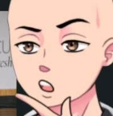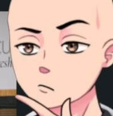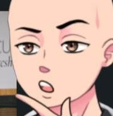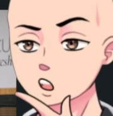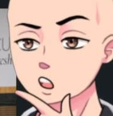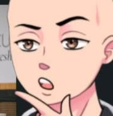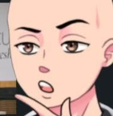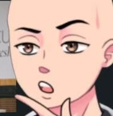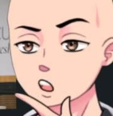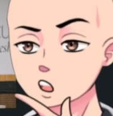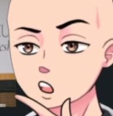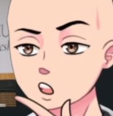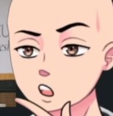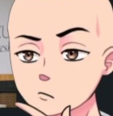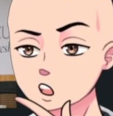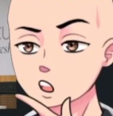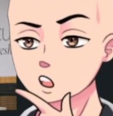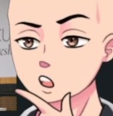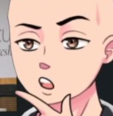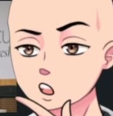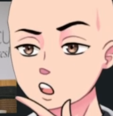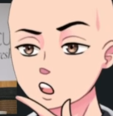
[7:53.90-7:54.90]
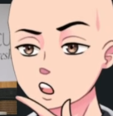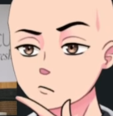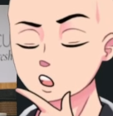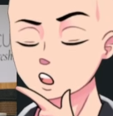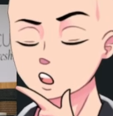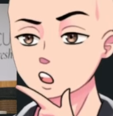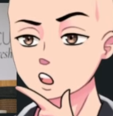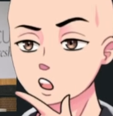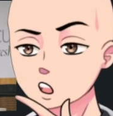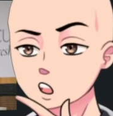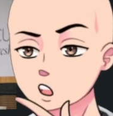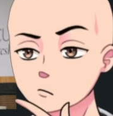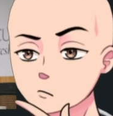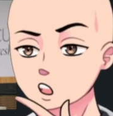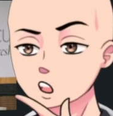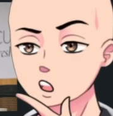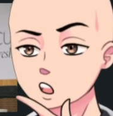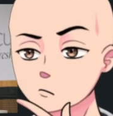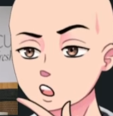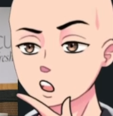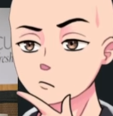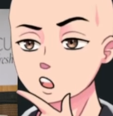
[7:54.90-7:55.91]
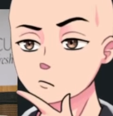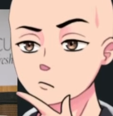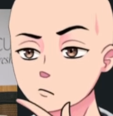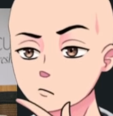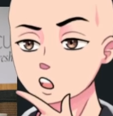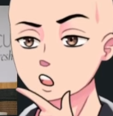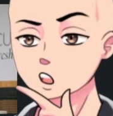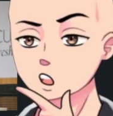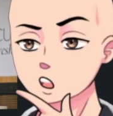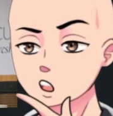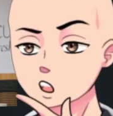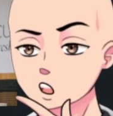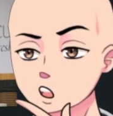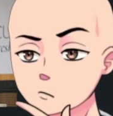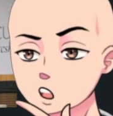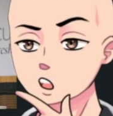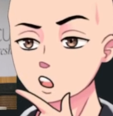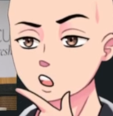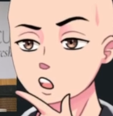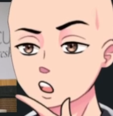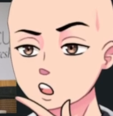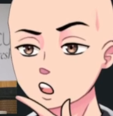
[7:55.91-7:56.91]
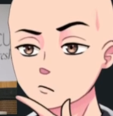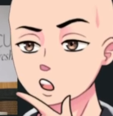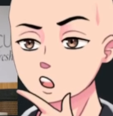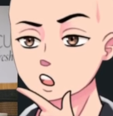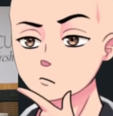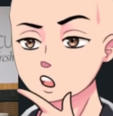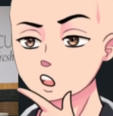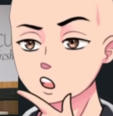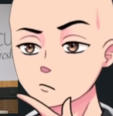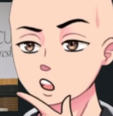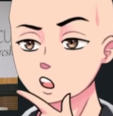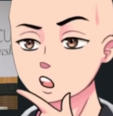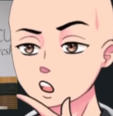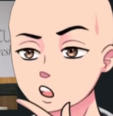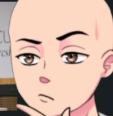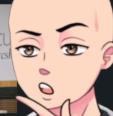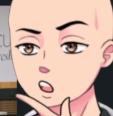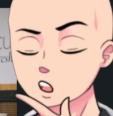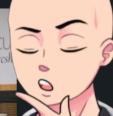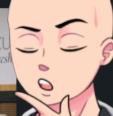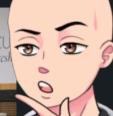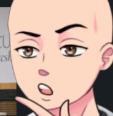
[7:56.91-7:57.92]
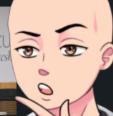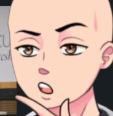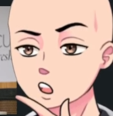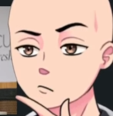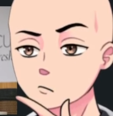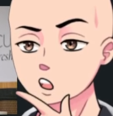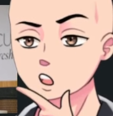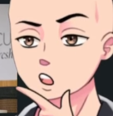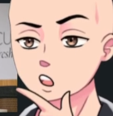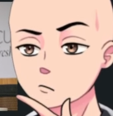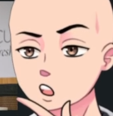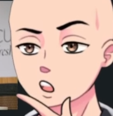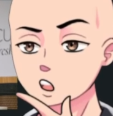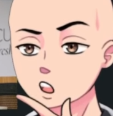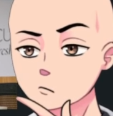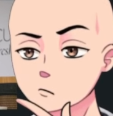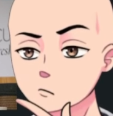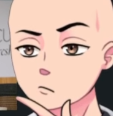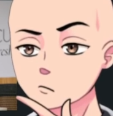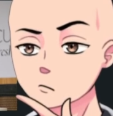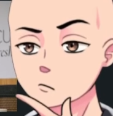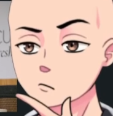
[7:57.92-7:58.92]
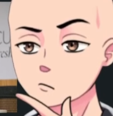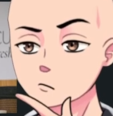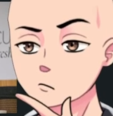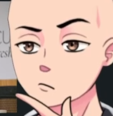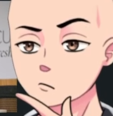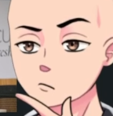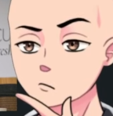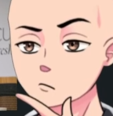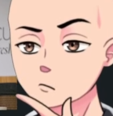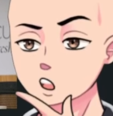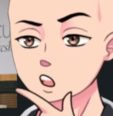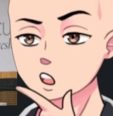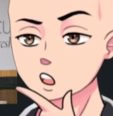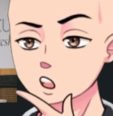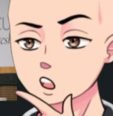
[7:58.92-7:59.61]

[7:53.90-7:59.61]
story came from Vice, and at some point we thought that Vice was gonna go bankrupt, but